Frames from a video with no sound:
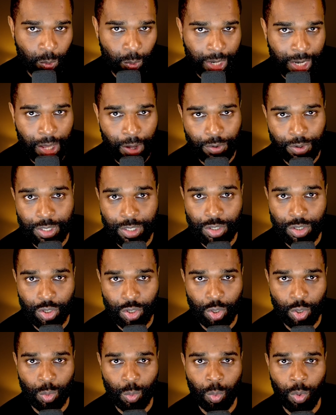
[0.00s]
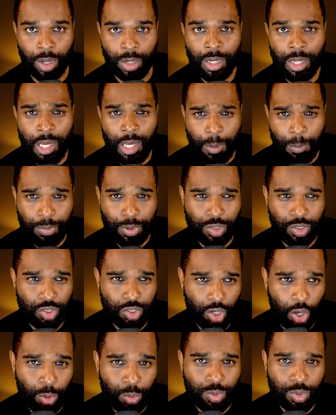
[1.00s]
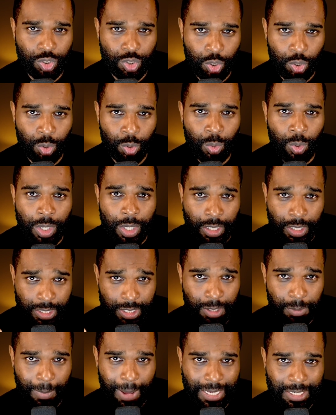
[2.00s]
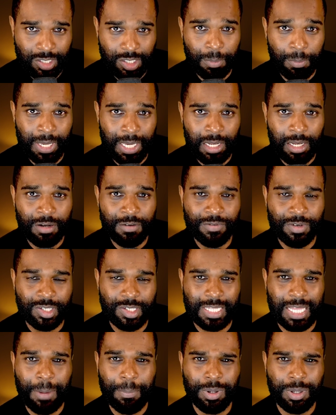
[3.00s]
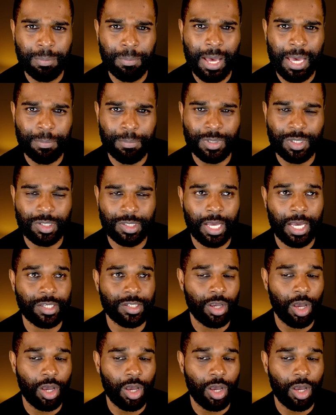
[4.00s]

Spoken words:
went out in Q1, but so too did Maximilian Verstappen make mistakes.